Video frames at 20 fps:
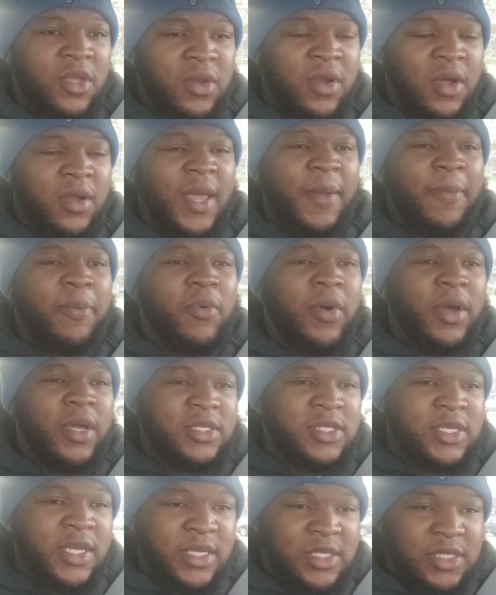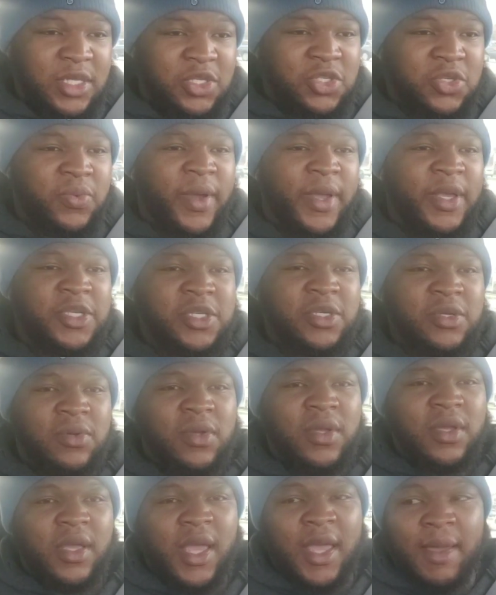You know, they point to his
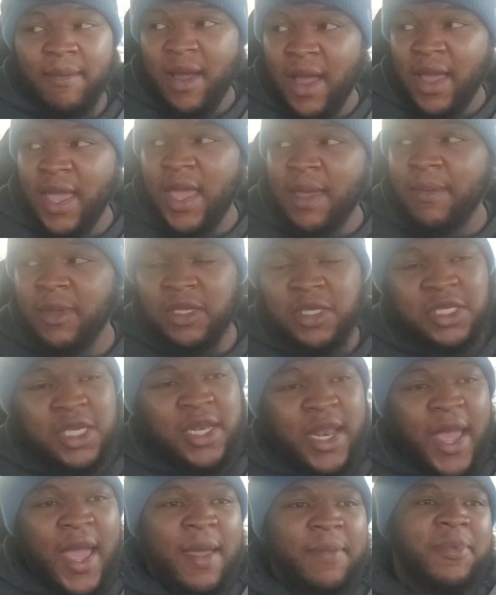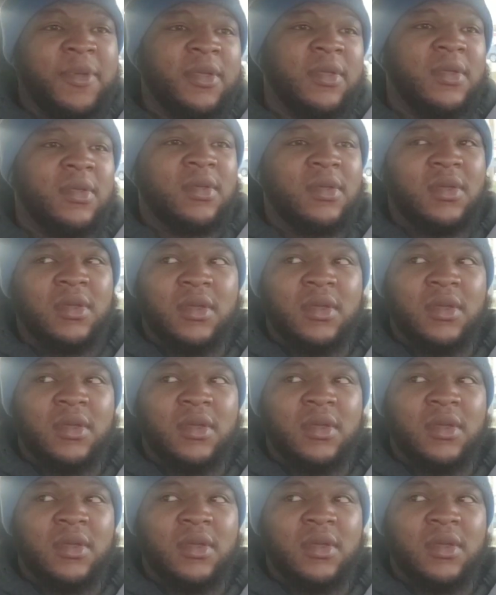situation in Miami. Shit happened.